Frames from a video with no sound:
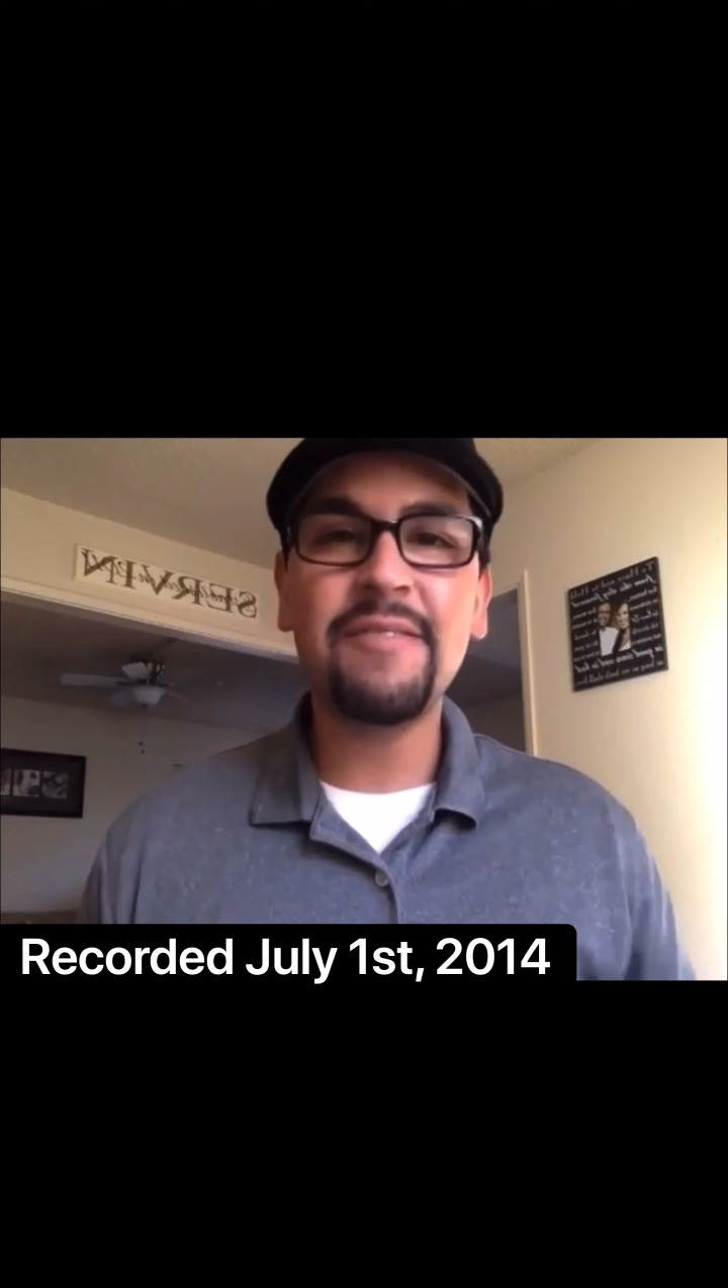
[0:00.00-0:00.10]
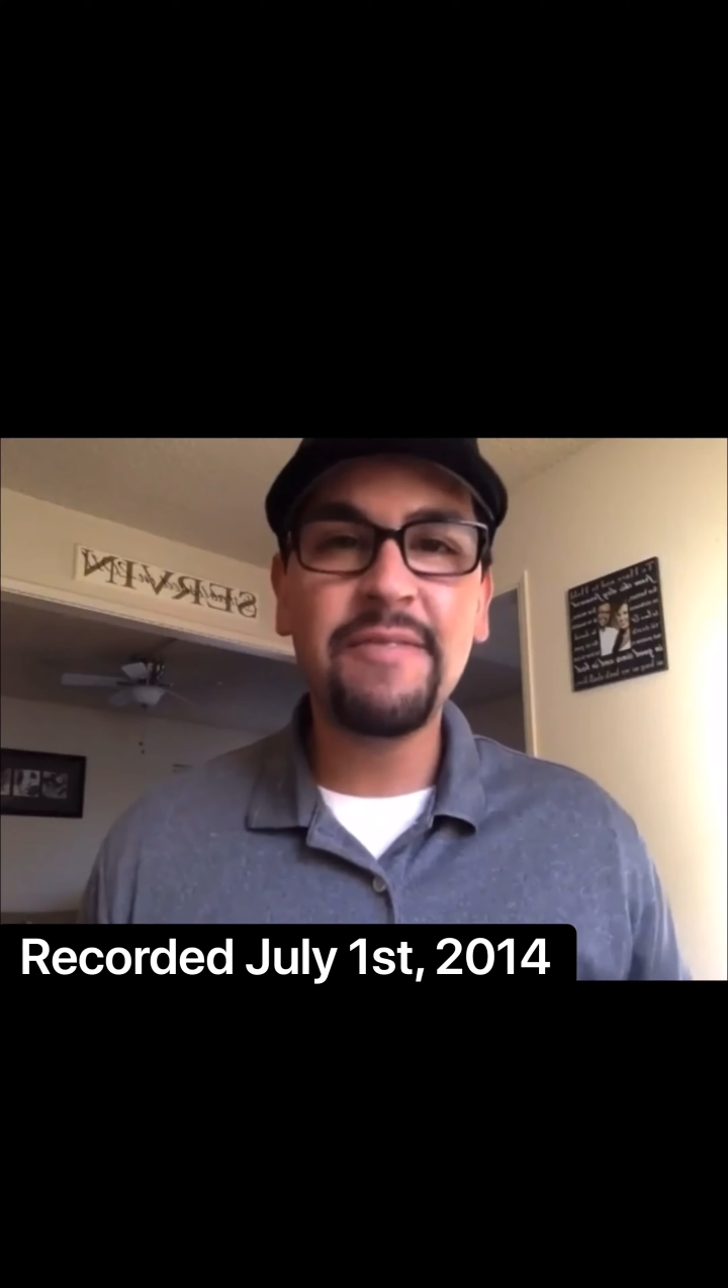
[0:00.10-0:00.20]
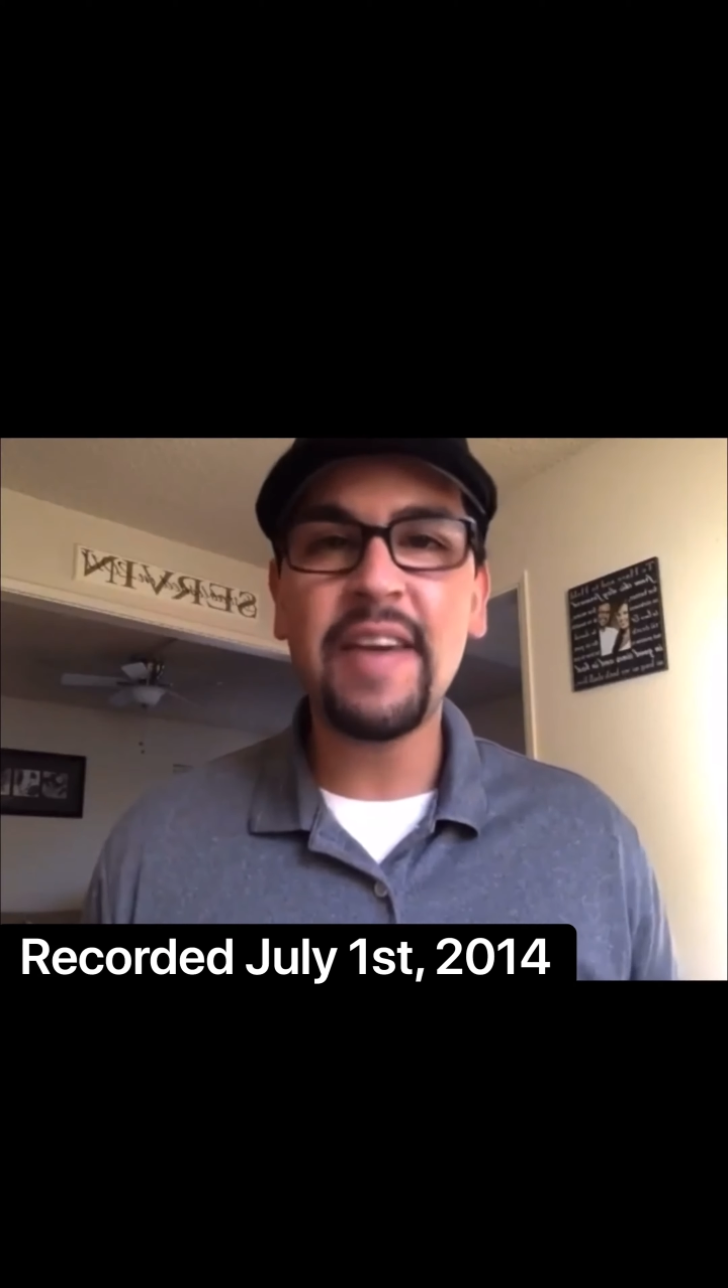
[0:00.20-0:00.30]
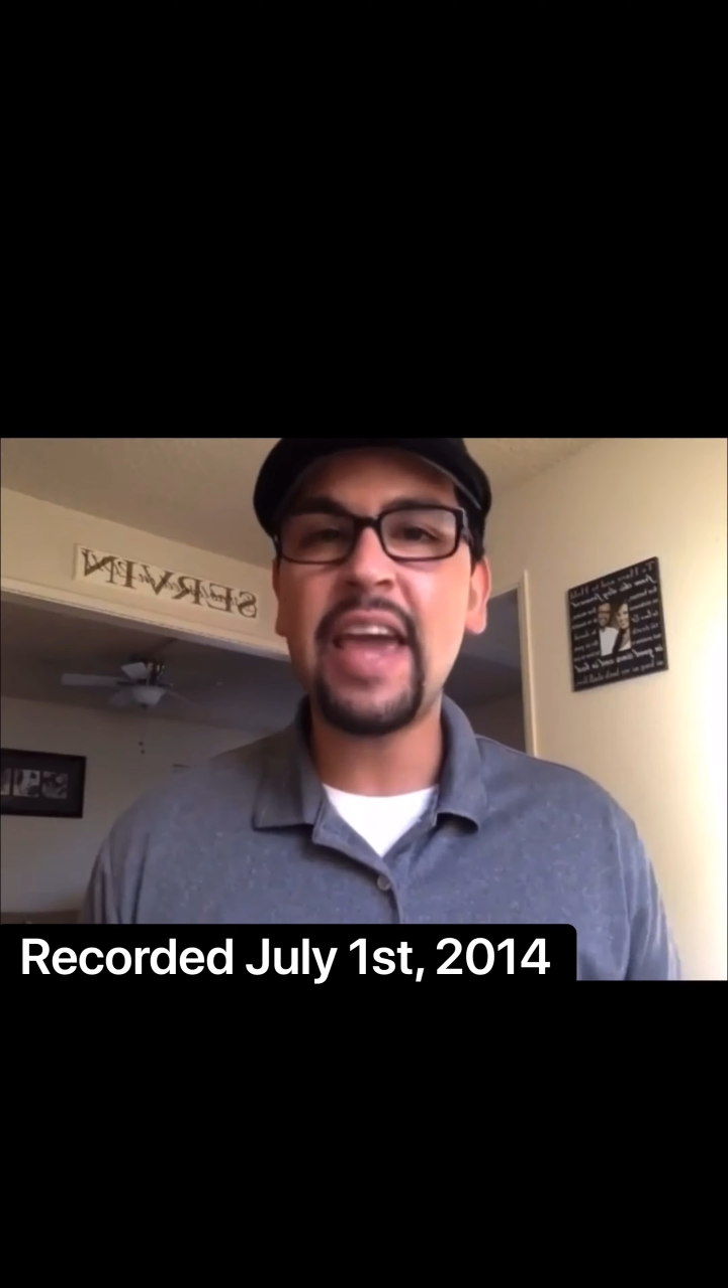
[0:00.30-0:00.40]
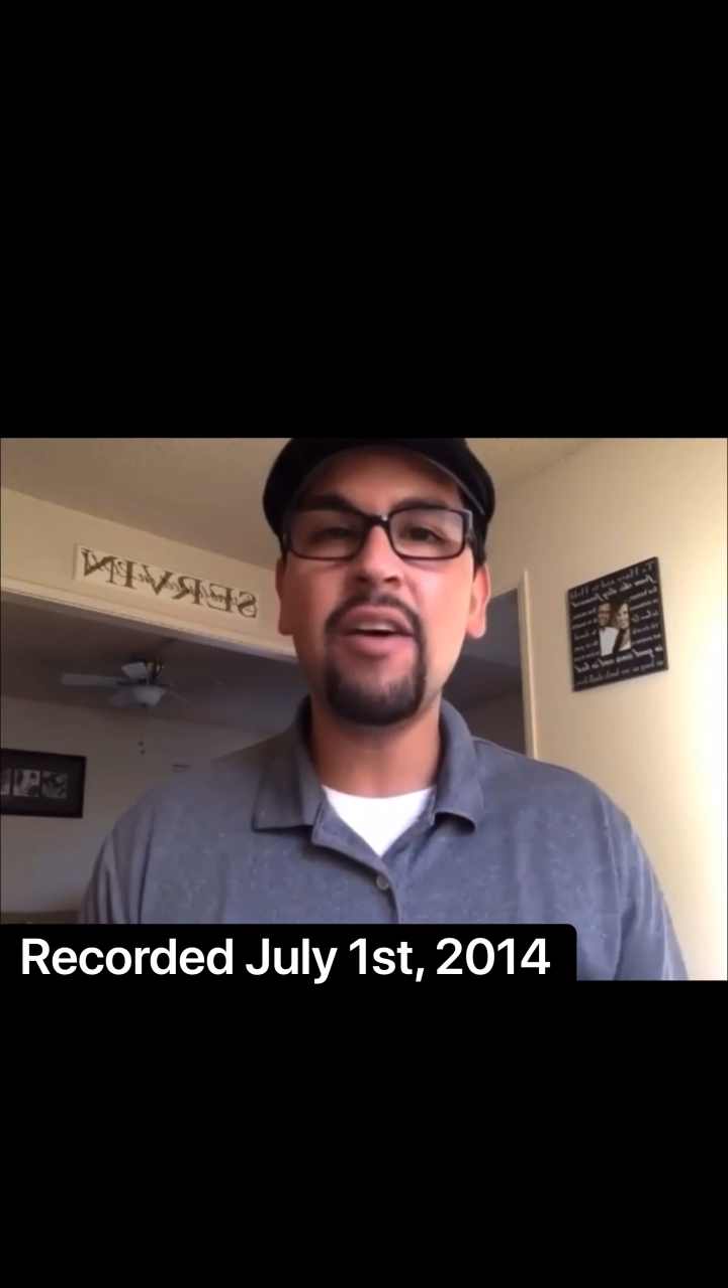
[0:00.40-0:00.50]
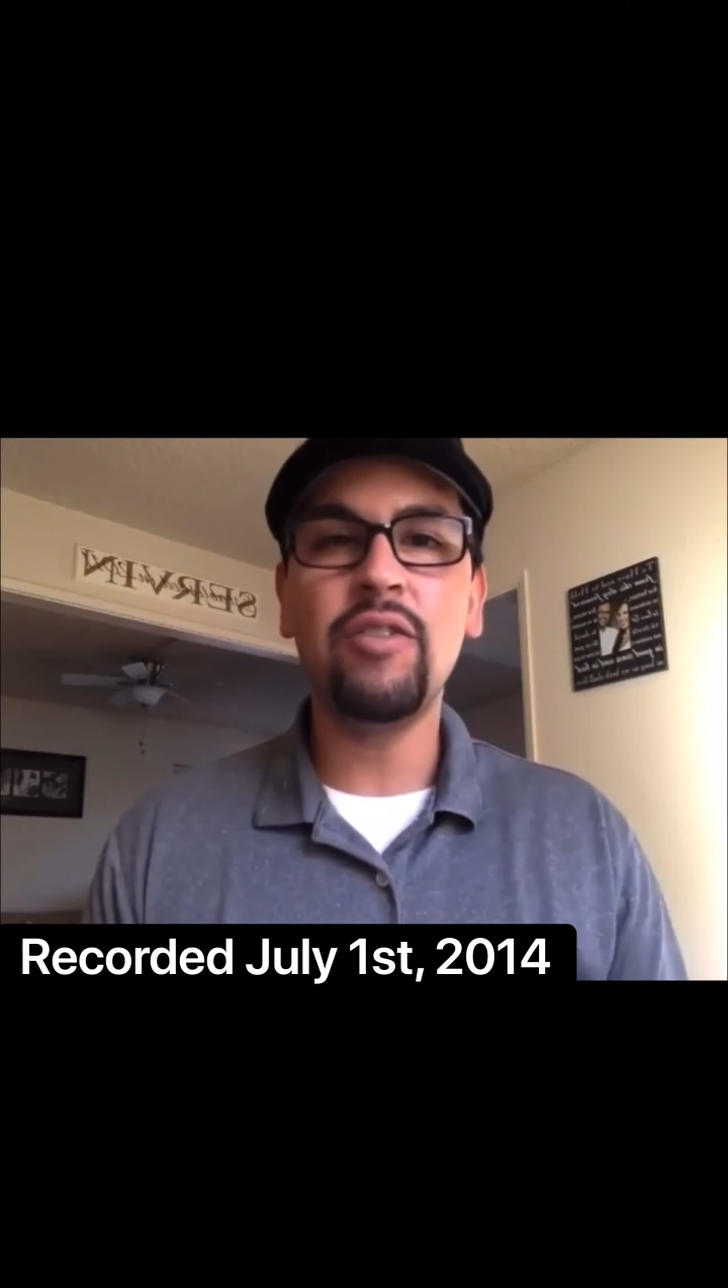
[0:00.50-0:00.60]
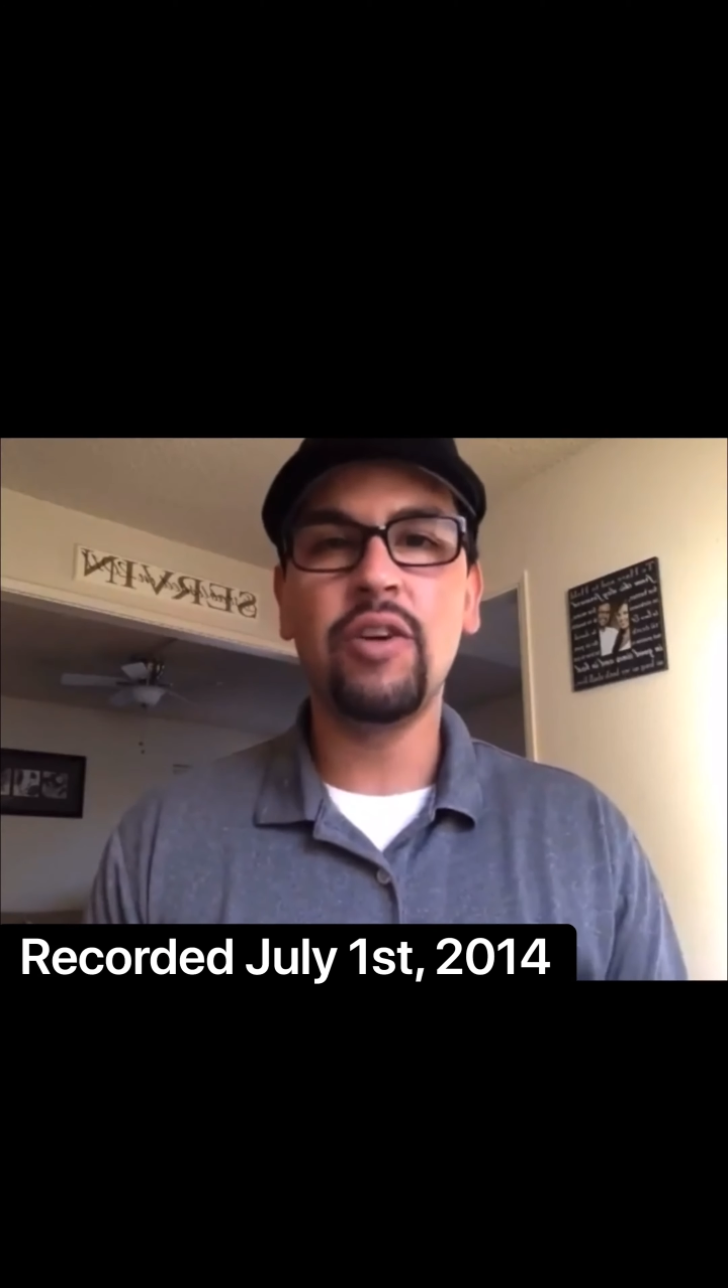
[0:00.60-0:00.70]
failed